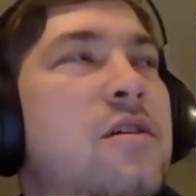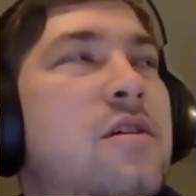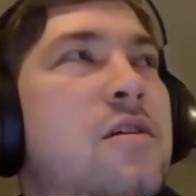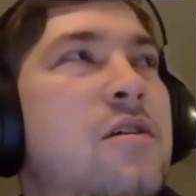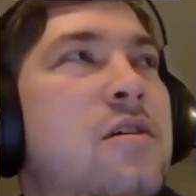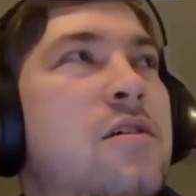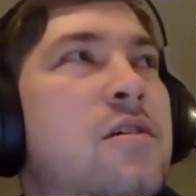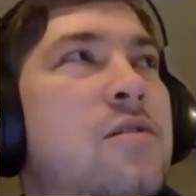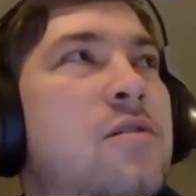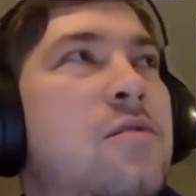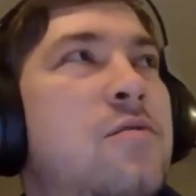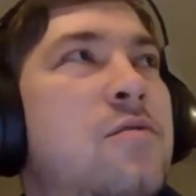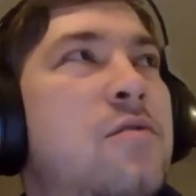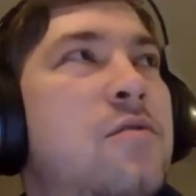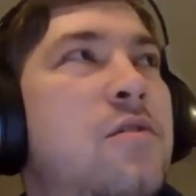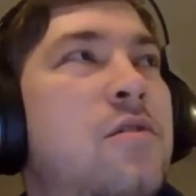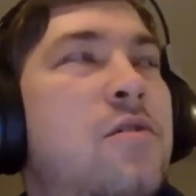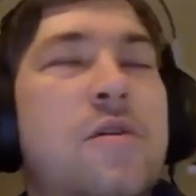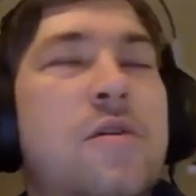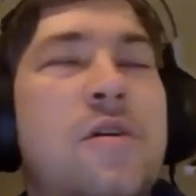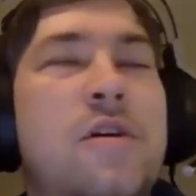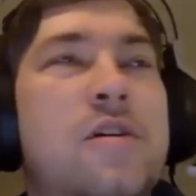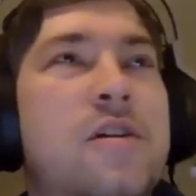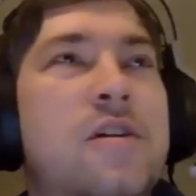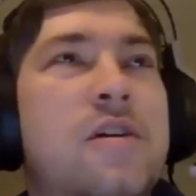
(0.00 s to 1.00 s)
you know,
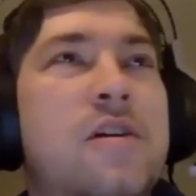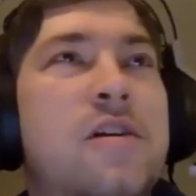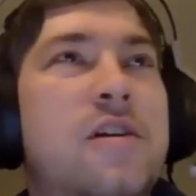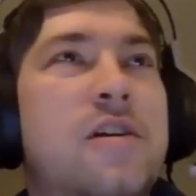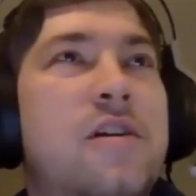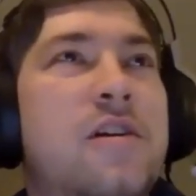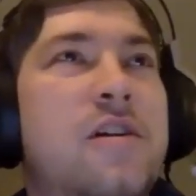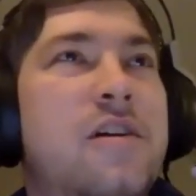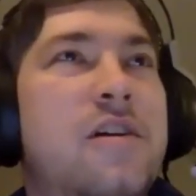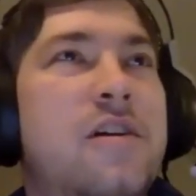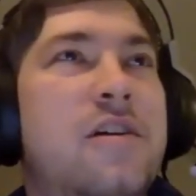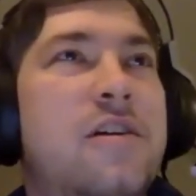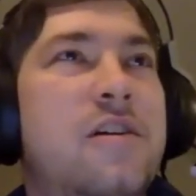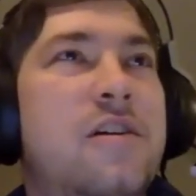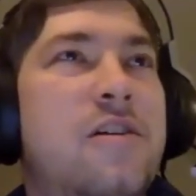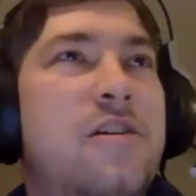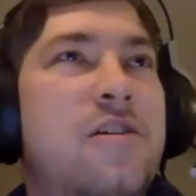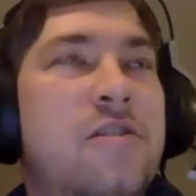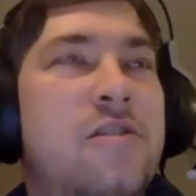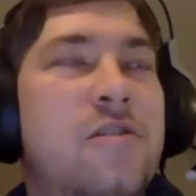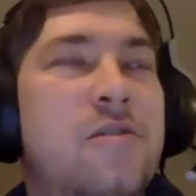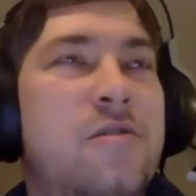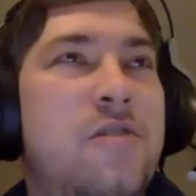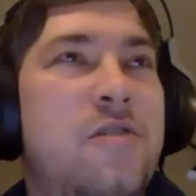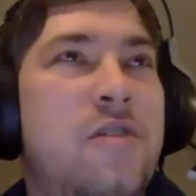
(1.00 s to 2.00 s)
you can click, click, click
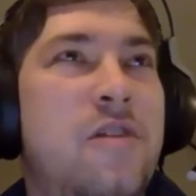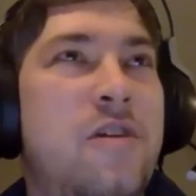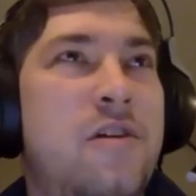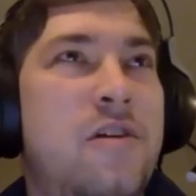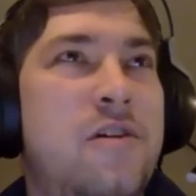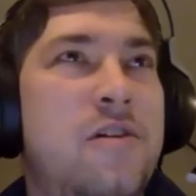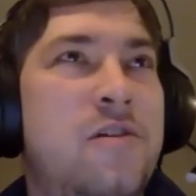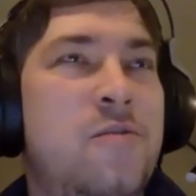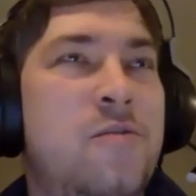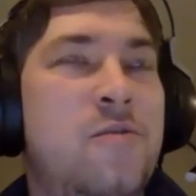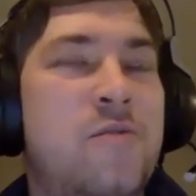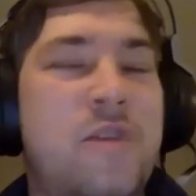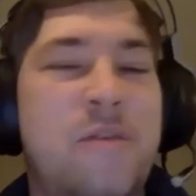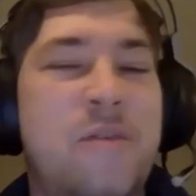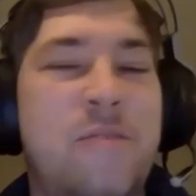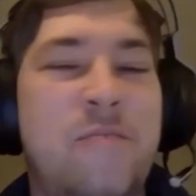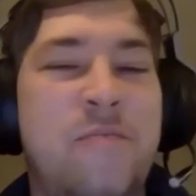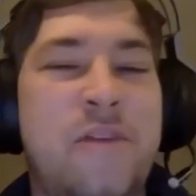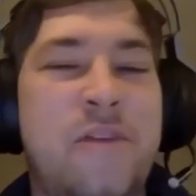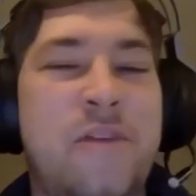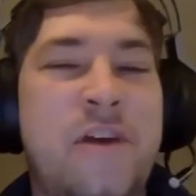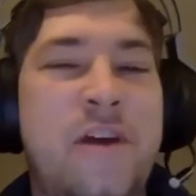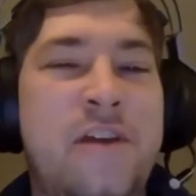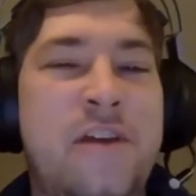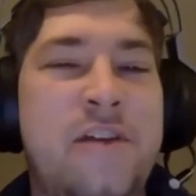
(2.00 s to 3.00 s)
all you, you want,
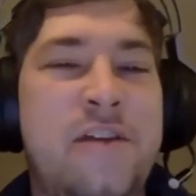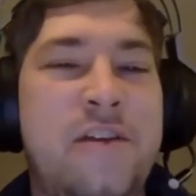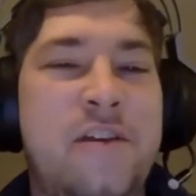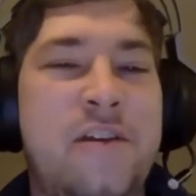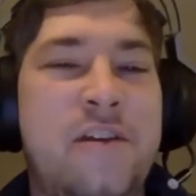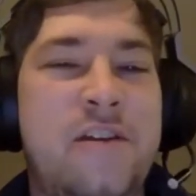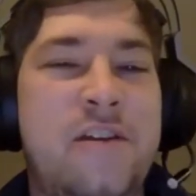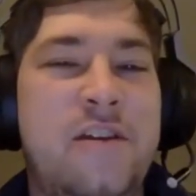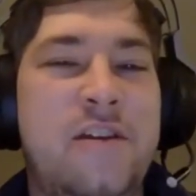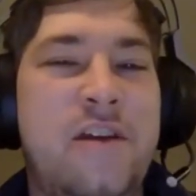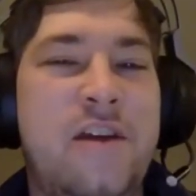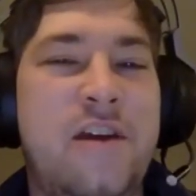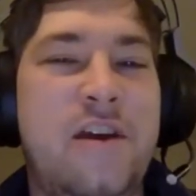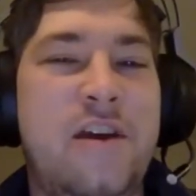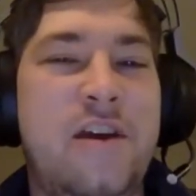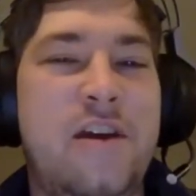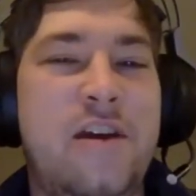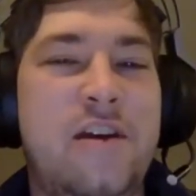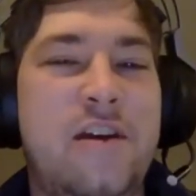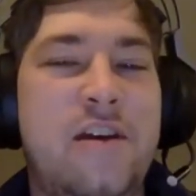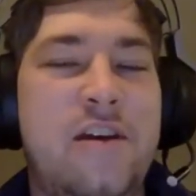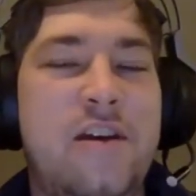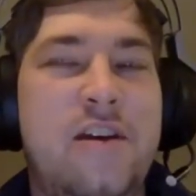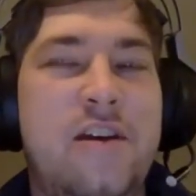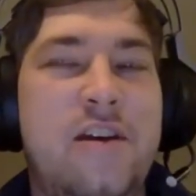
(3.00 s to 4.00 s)
but at the end of the day,